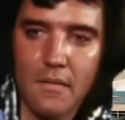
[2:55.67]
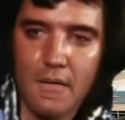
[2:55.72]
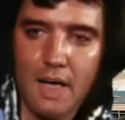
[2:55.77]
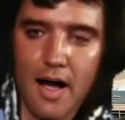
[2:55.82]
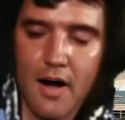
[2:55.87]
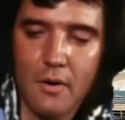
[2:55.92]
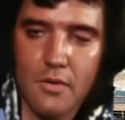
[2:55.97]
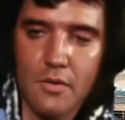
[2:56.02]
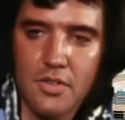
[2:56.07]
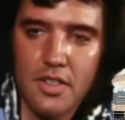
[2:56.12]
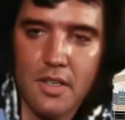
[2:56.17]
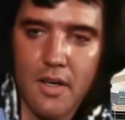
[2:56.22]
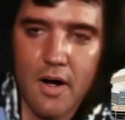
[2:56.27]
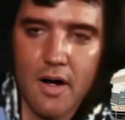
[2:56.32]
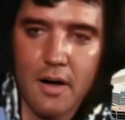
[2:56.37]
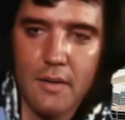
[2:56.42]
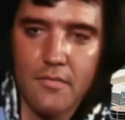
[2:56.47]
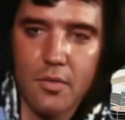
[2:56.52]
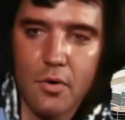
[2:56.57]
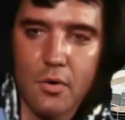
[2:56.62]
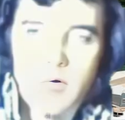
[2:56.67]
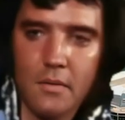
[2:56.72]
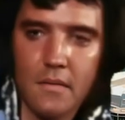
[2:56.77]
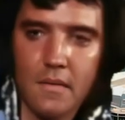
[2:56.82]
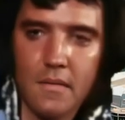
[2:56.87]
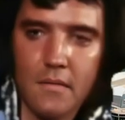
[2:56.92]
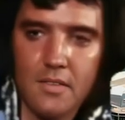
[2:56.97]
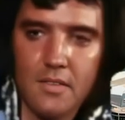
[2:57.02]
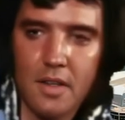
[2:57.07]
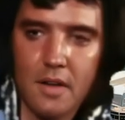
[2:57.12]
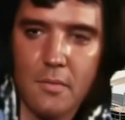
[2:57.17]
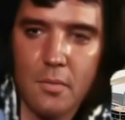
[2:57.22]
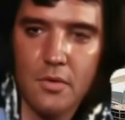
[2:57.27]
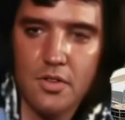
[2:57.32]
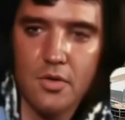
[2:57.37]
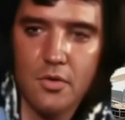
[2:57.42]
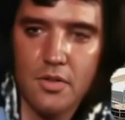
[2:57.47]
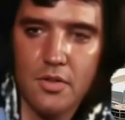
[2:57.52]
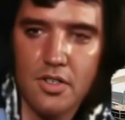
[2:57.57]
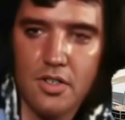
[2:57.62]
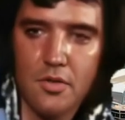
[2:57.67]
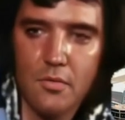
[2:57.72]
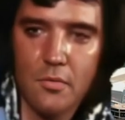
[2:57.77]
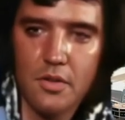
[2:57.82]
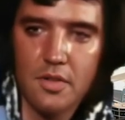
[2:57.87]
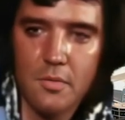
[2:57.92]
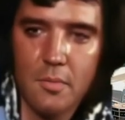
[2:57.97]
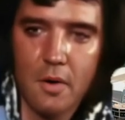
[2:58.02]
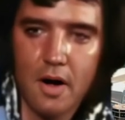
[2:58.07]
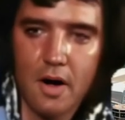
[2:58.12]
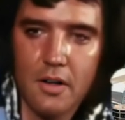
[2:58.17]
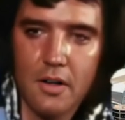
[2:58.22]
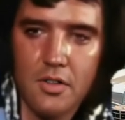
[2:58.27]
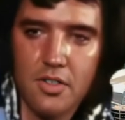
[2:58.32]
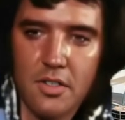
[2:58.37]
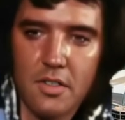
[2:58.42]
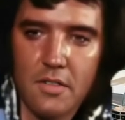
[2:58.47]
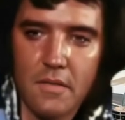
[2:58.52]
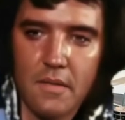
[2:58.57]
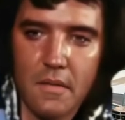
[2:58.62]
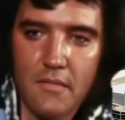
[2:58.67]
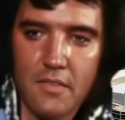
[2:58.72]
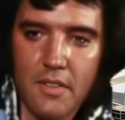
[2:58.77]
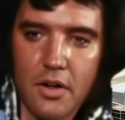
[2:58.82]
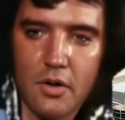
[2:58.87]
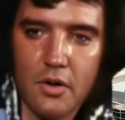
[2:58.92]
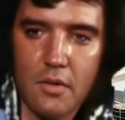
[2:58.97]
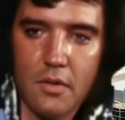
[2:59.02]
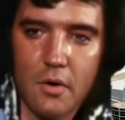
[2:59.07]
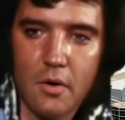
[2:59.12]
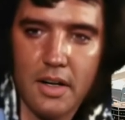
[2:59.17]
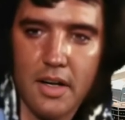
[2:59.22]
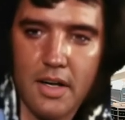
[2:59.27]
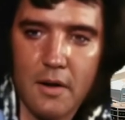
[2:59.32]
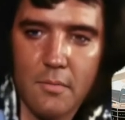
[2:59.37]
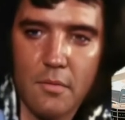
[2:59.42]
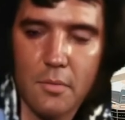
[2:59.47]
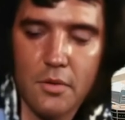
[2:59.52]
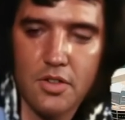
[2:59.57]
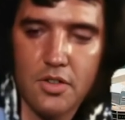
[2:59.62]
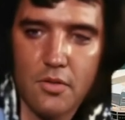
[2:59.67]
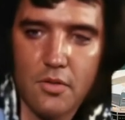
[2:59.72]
How is it harmful? That was Chris's response. They couldn't really give him a